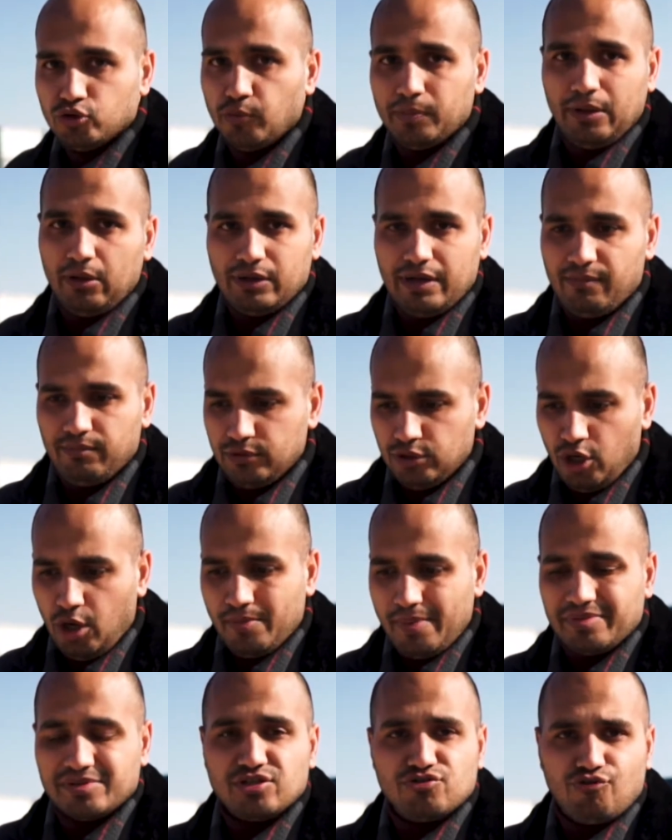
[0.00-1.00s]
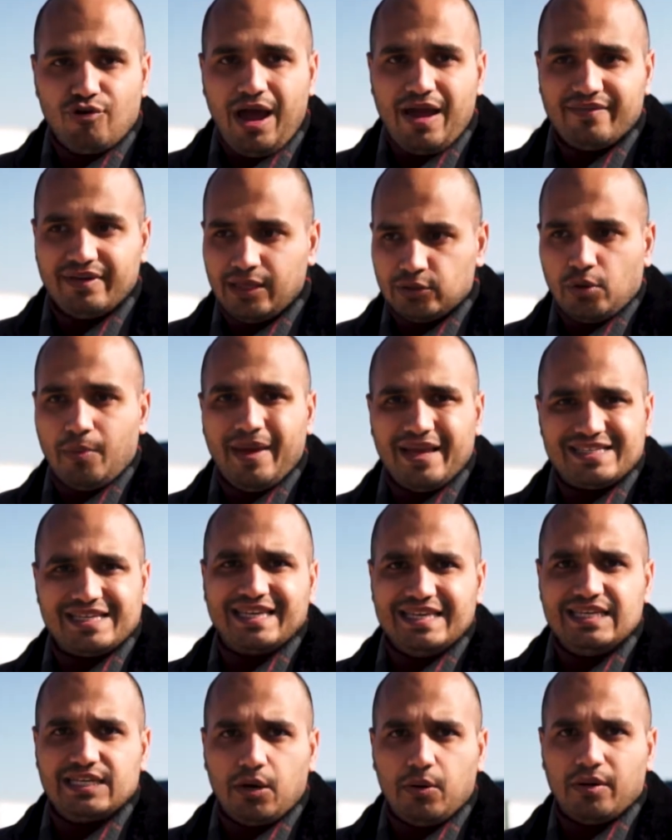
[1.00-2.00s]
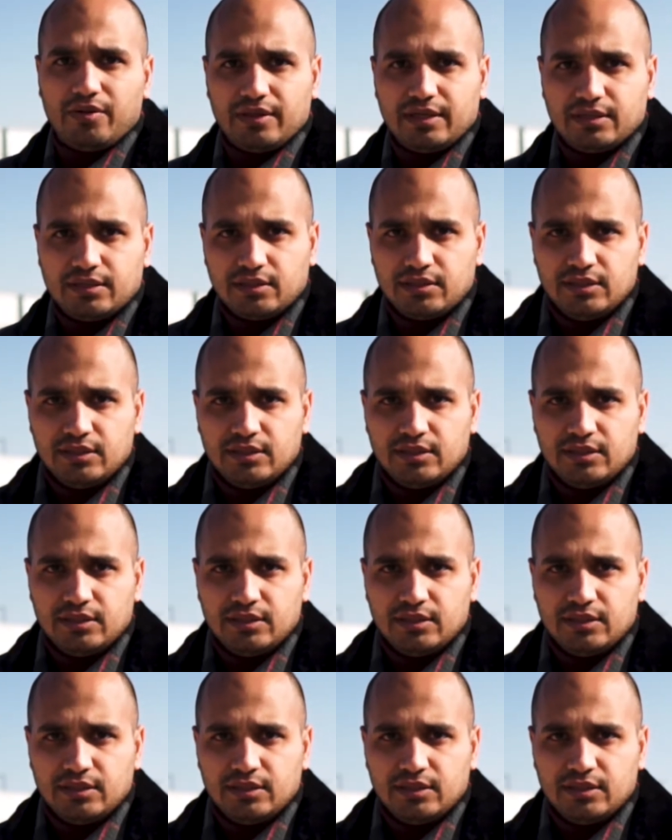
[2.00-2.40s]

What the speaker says: up, you'll not be able to drive it. That's what makes it eco, I think.